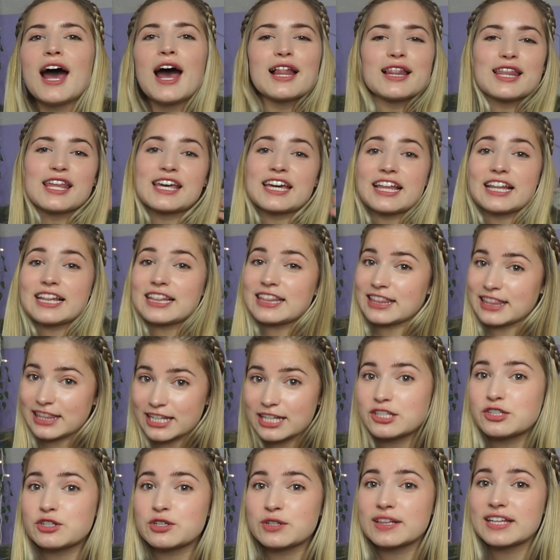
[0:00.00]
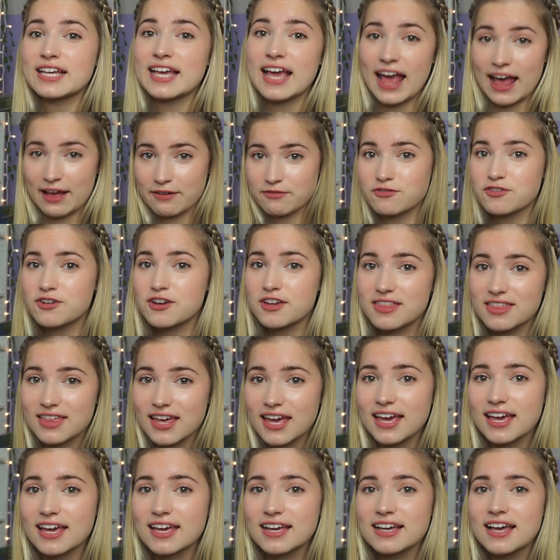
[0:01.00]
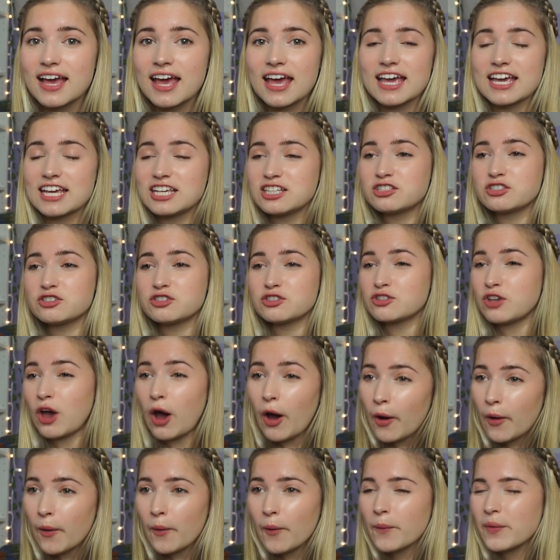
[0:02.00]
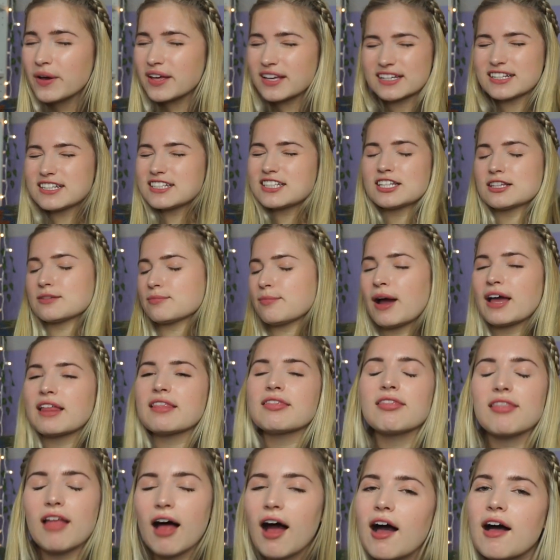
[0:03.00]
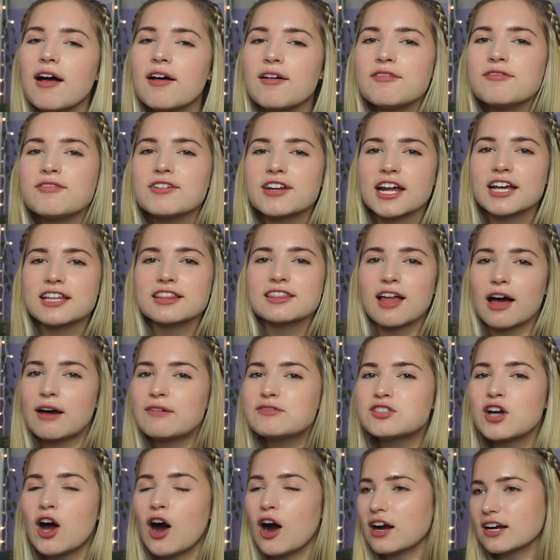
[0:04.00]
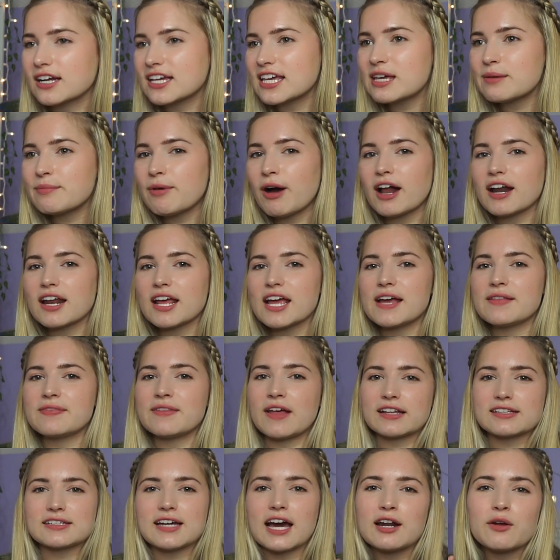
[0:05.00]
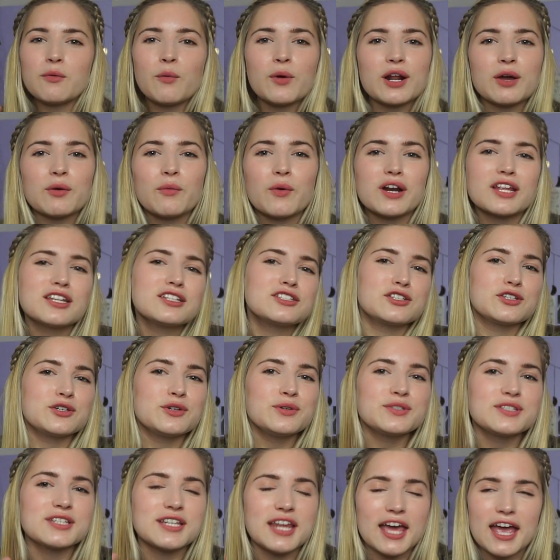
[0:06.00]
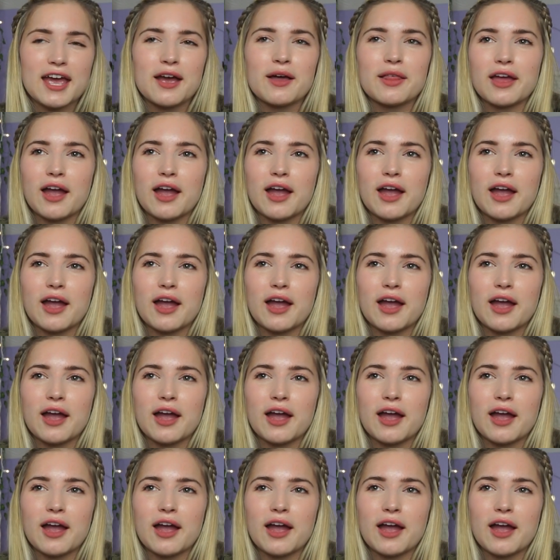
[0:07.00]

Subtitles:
like literally everything is so, it's my love, and I love talking about it, and that's kind of what I want to do today.